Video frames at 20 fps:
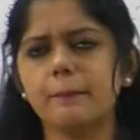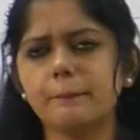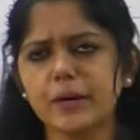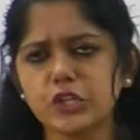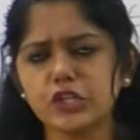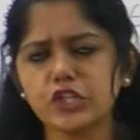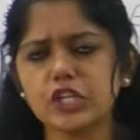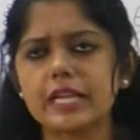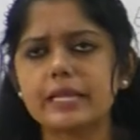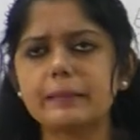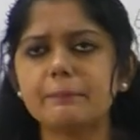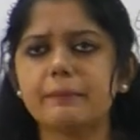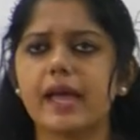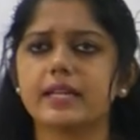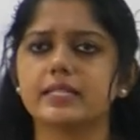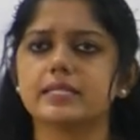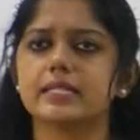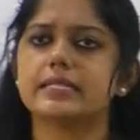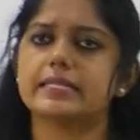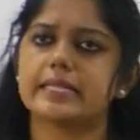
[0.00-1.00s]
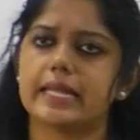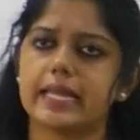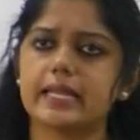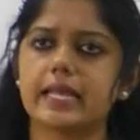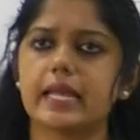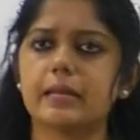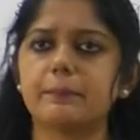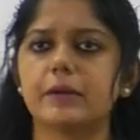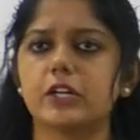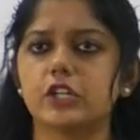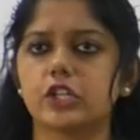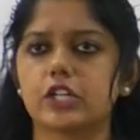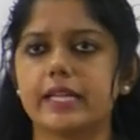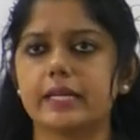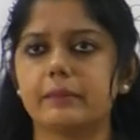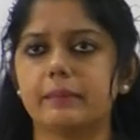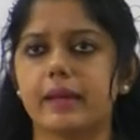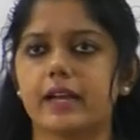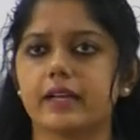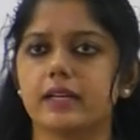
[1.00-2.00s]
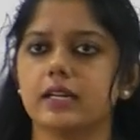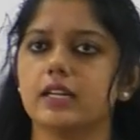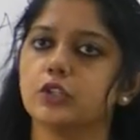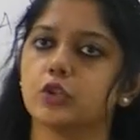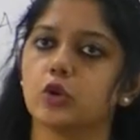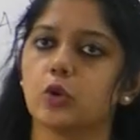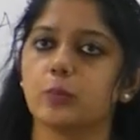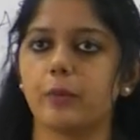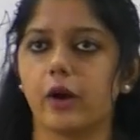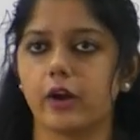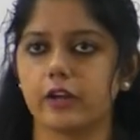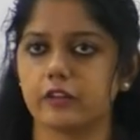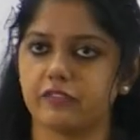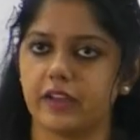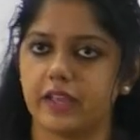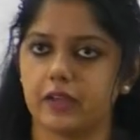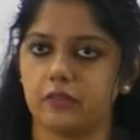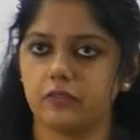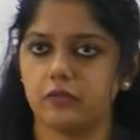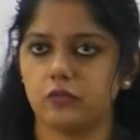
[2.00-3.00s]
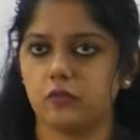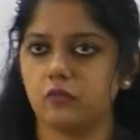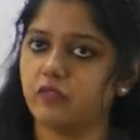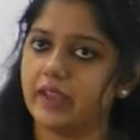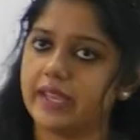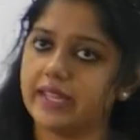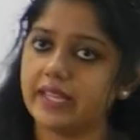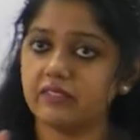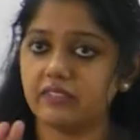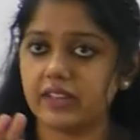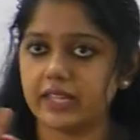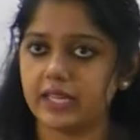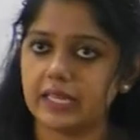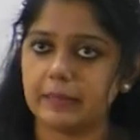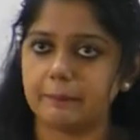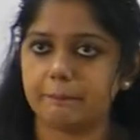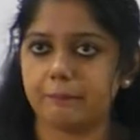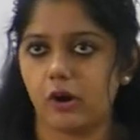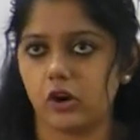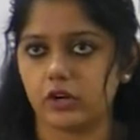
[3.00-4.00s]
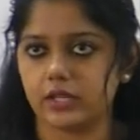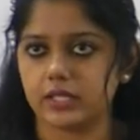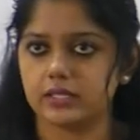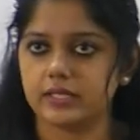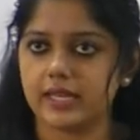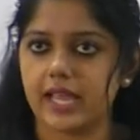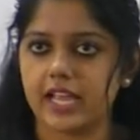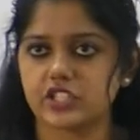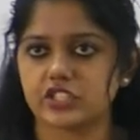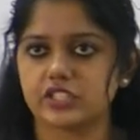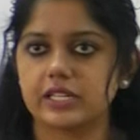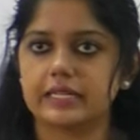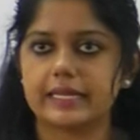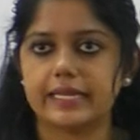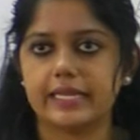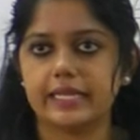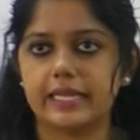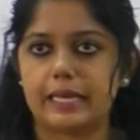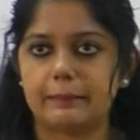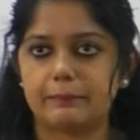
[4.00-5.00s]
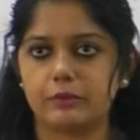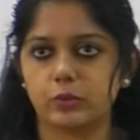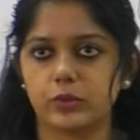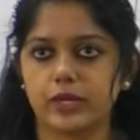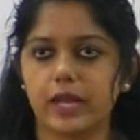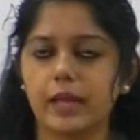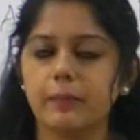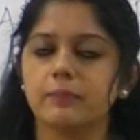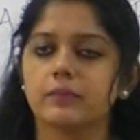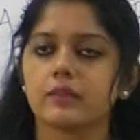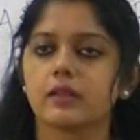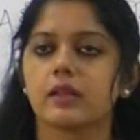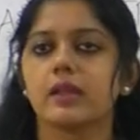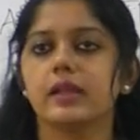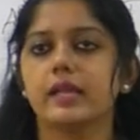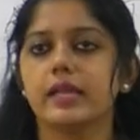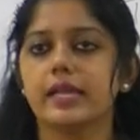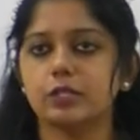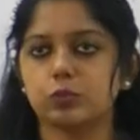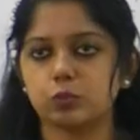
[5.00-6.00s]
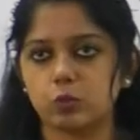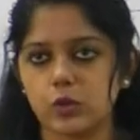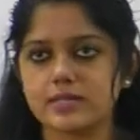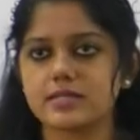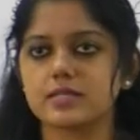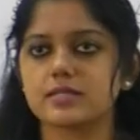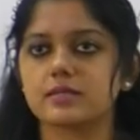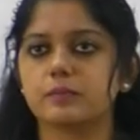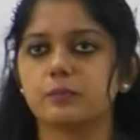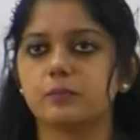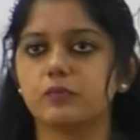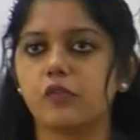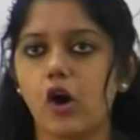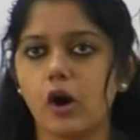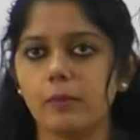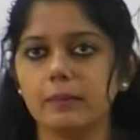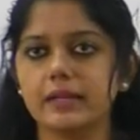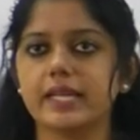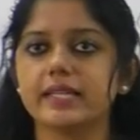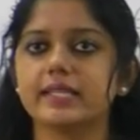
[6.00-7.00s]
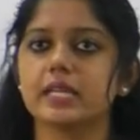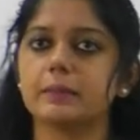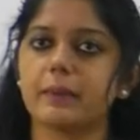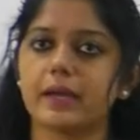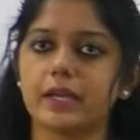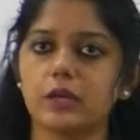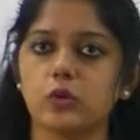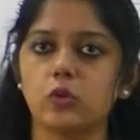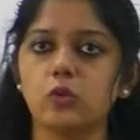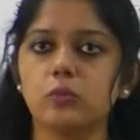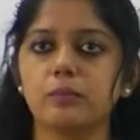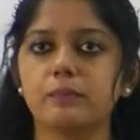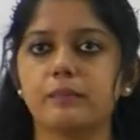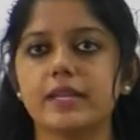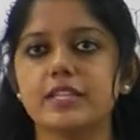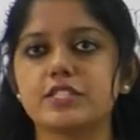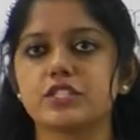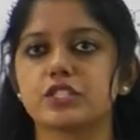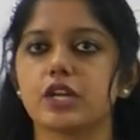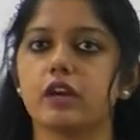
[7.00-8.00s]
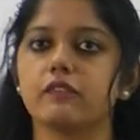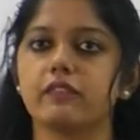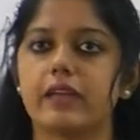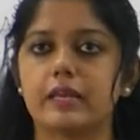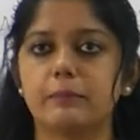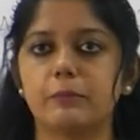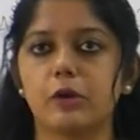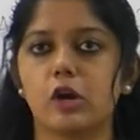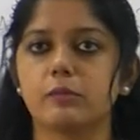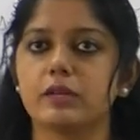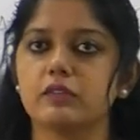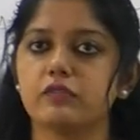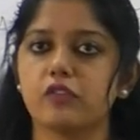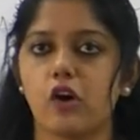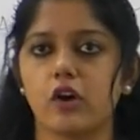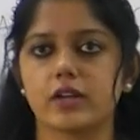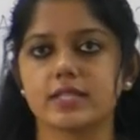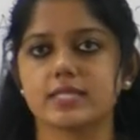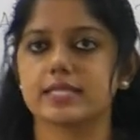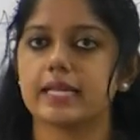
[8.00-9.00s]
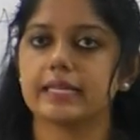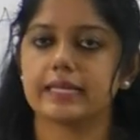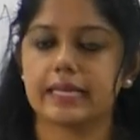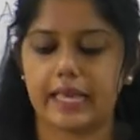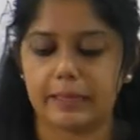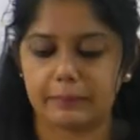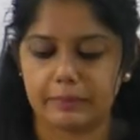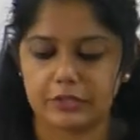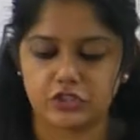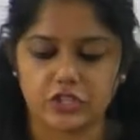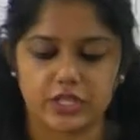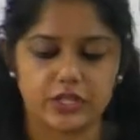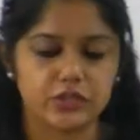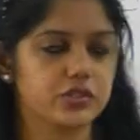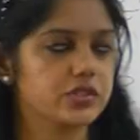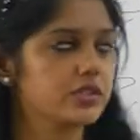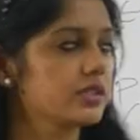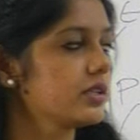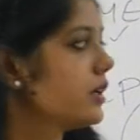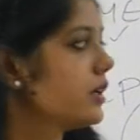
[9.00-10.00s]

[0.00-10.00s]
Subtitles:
particulate matter 10 and particulate matter 2.5. Very, very important. National Clean Air Program. It was formulated by who? Ministry of Environment, Forest and Climate Change.